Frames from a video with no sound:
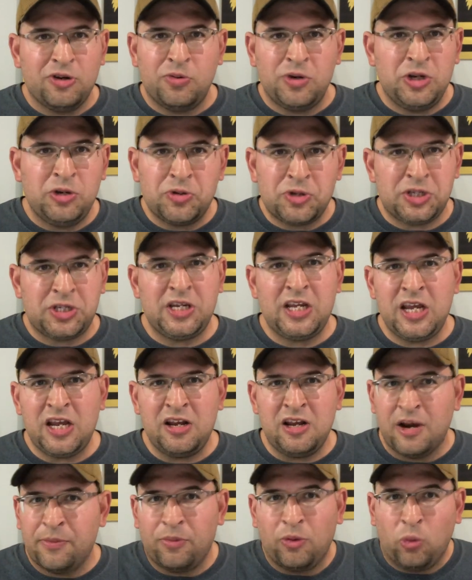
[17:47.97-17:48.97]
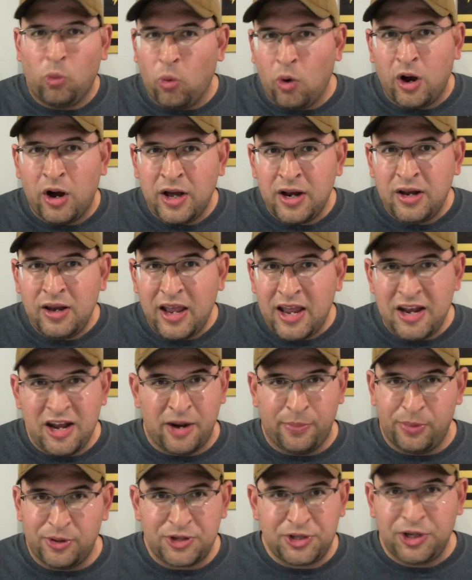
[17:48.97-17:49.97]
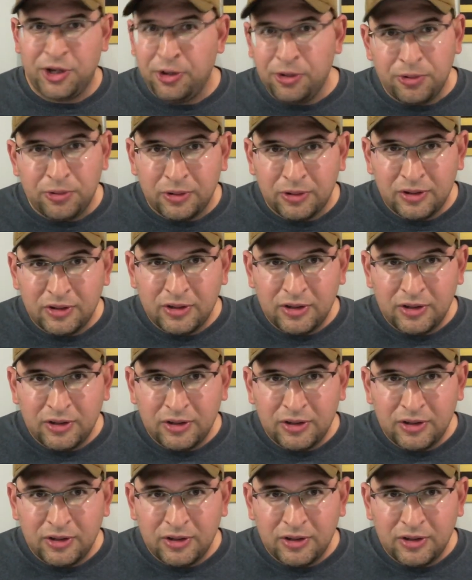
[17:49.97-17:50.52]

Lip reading: When you see number 1 and number 2,